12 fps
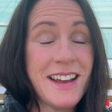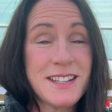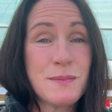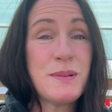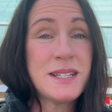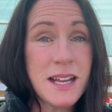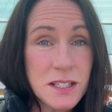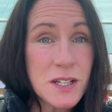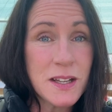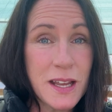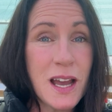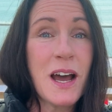as
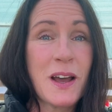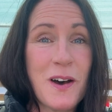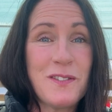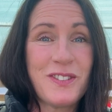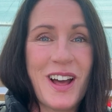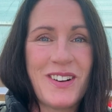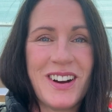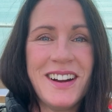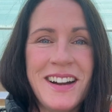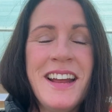potentially a cut flower.